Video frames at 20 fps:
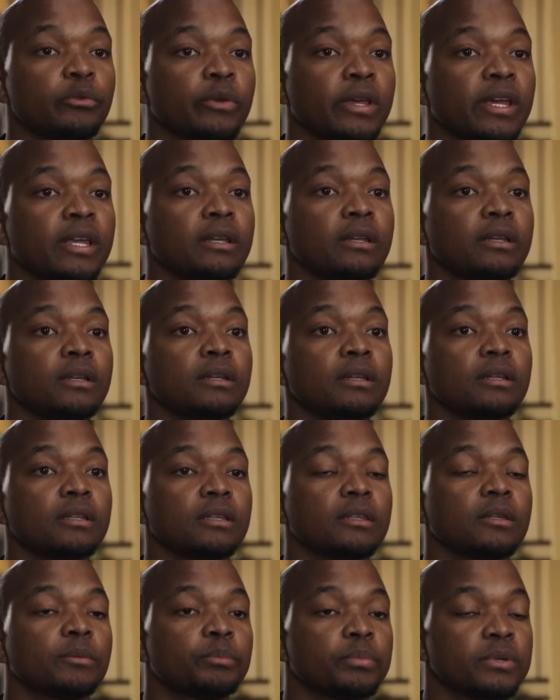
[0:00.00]
ran
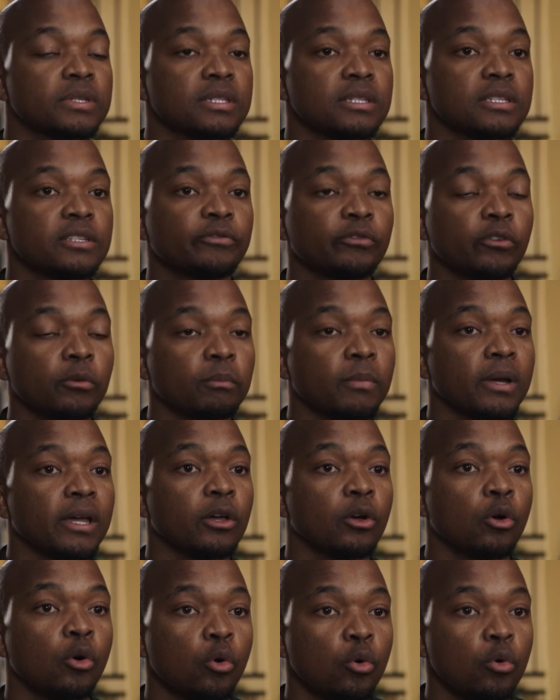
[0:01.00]
the business from my
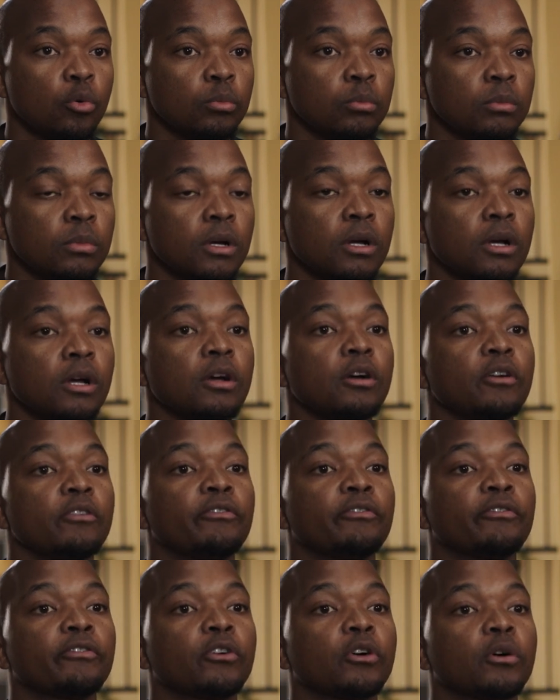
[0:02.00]
home
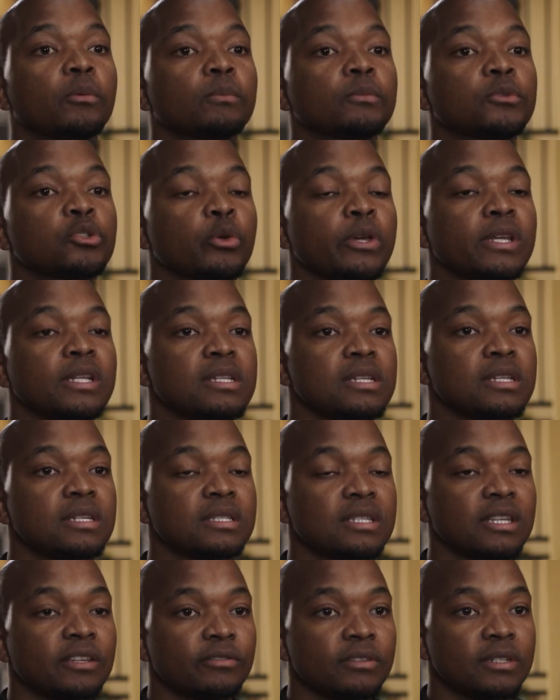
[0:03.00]
from
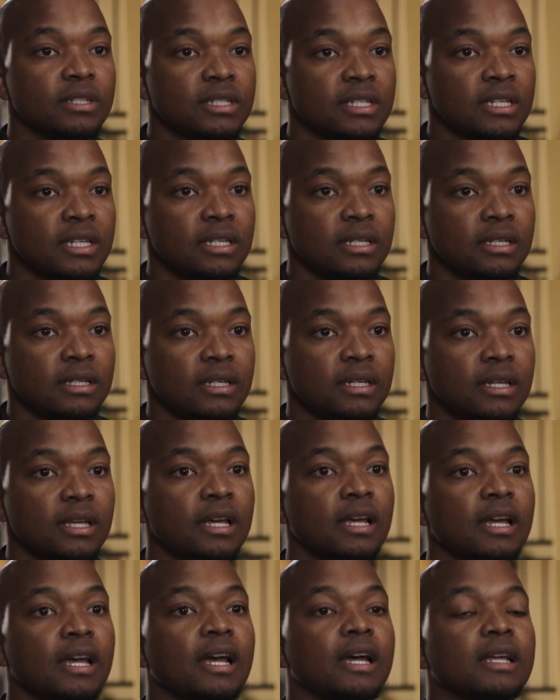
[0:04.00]
2017
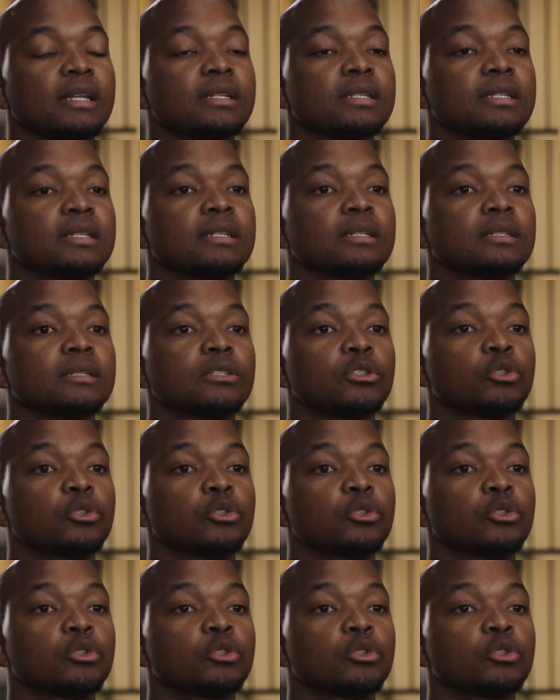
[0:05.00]
until